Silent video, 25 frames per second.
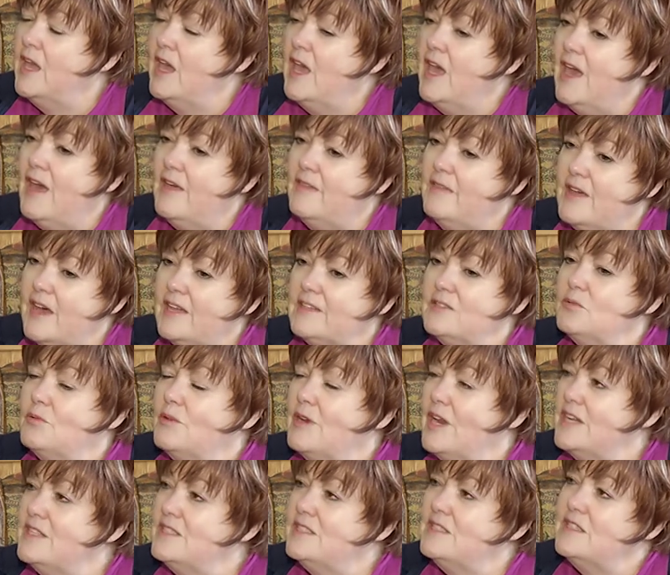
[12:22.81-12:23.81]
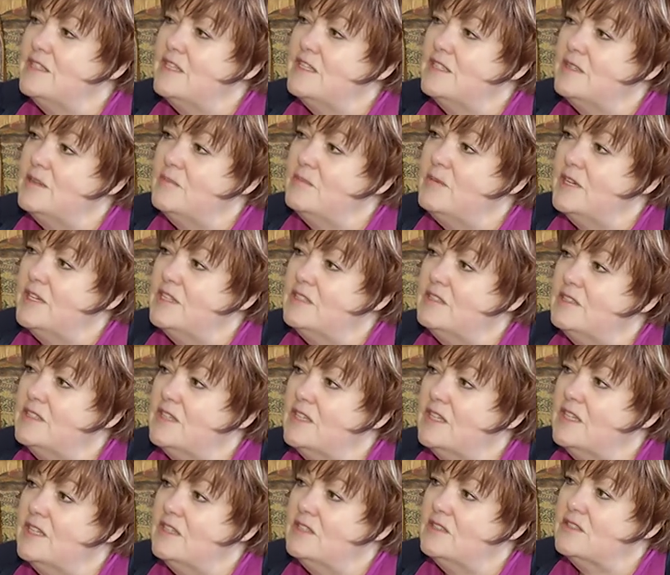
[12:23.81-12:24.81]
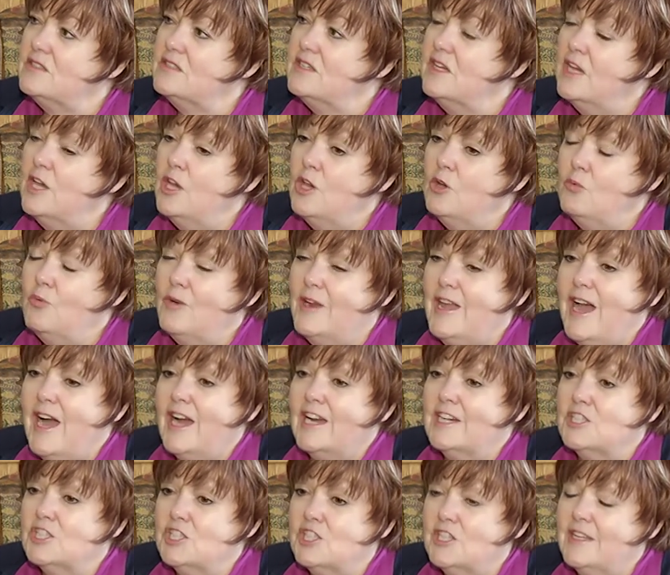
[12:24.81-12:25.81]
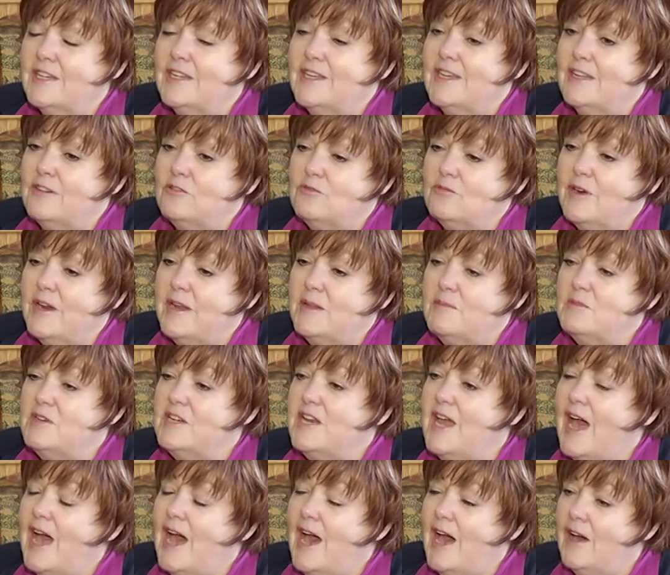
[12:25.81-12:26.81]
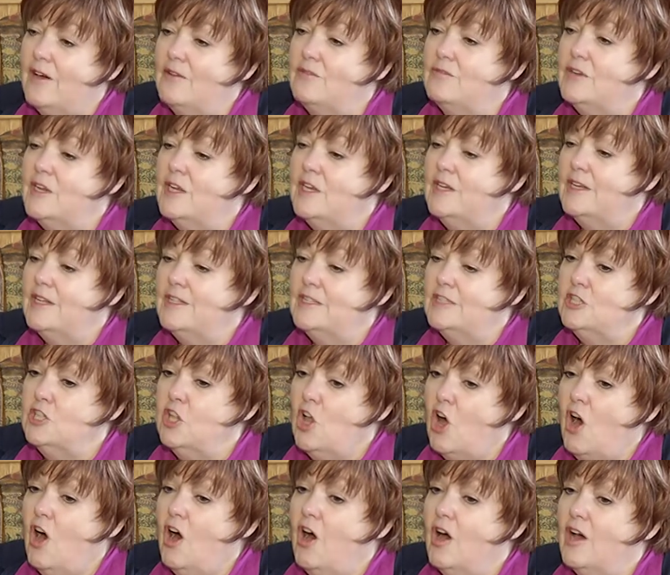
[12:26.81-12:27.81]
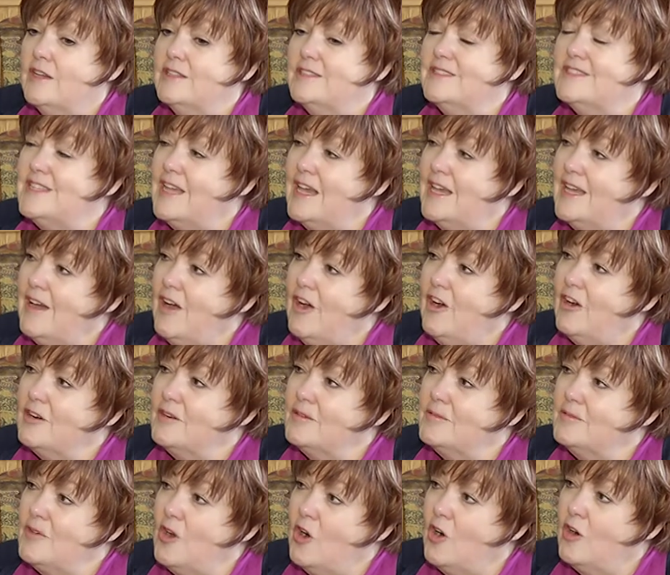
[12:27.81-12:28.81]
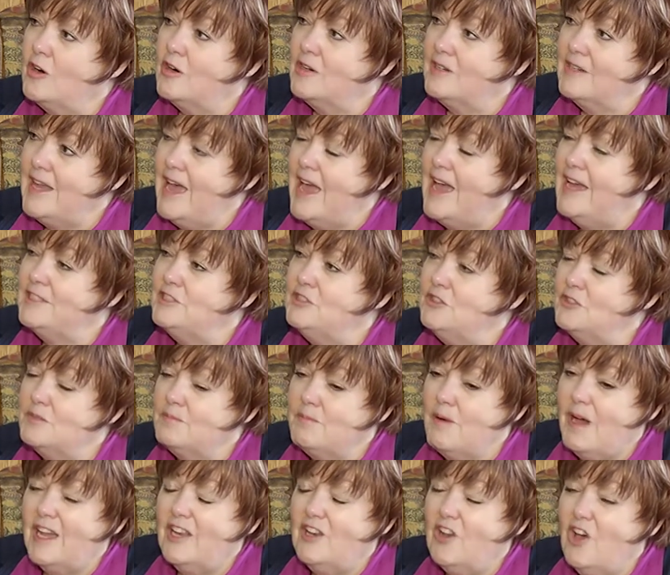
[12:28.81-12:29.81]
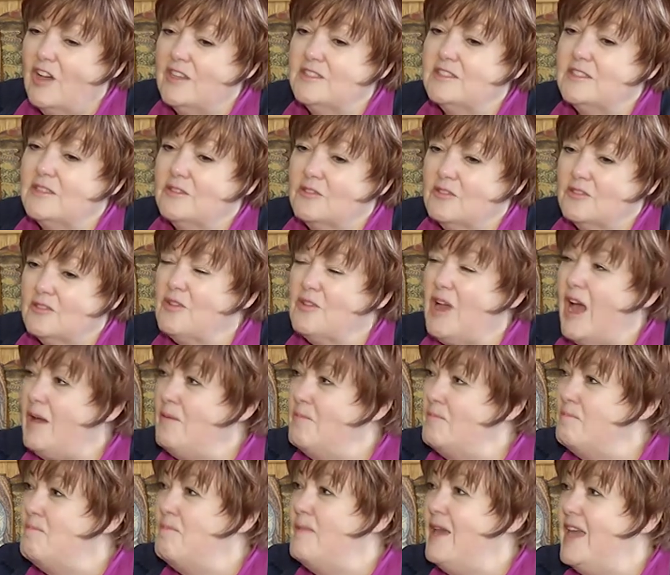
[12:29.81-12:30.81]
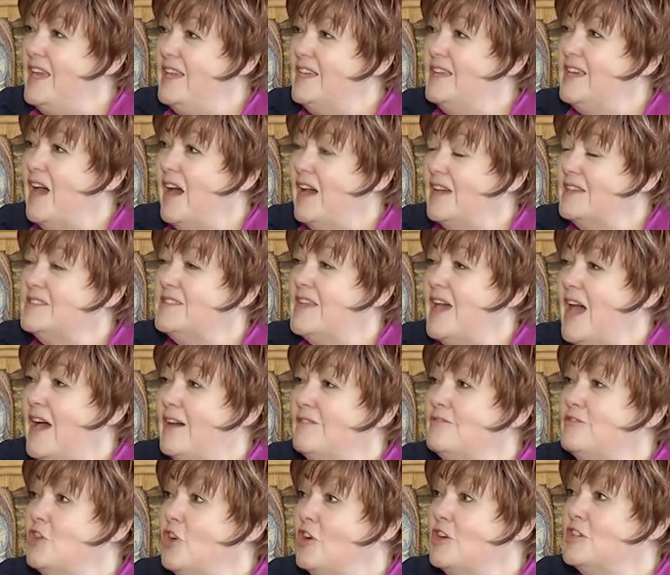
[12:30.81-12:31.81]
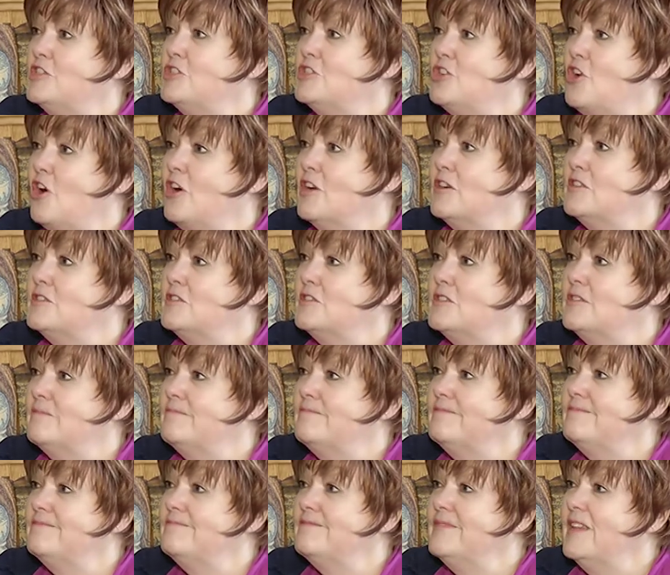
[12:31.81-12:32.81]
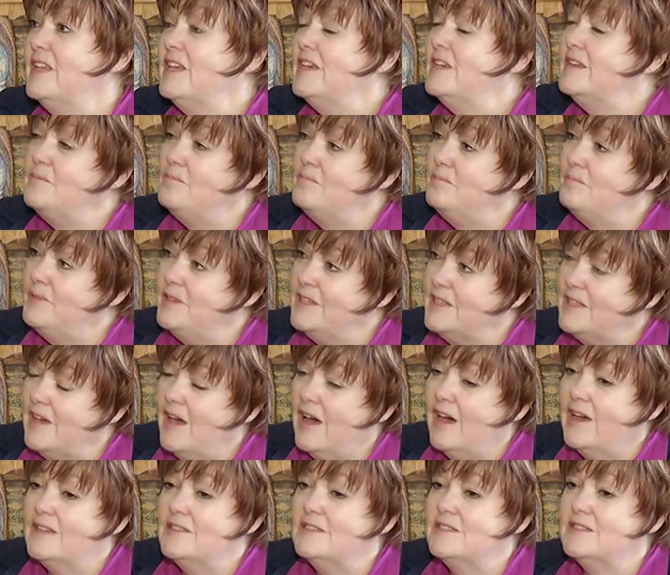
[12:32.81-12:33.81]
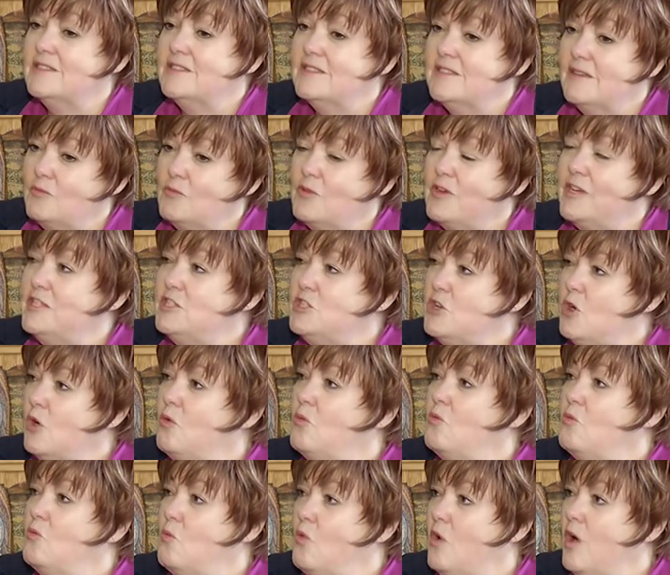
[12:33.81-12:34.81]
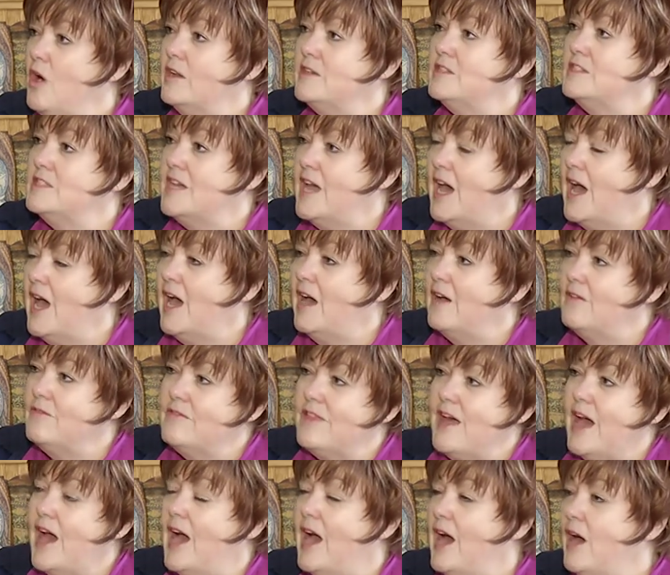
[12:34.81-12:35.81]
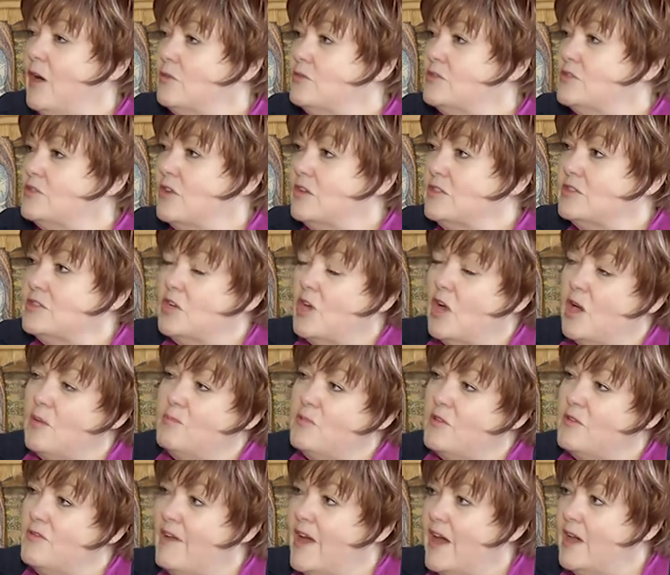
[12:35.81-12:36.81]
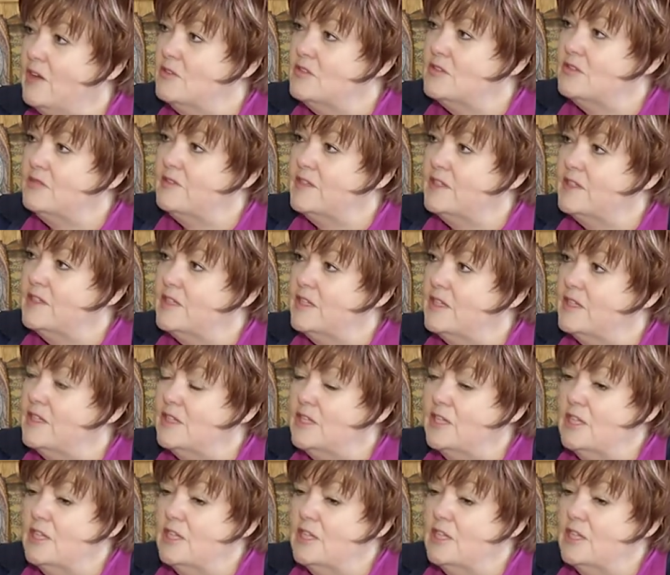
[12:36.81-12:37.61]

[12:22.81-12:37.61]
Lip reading: And that's what I see in the big cities. We actually in Raymond have laws, our land use bylaws make us have large yards, because we don't want to have that house on top of house feeling.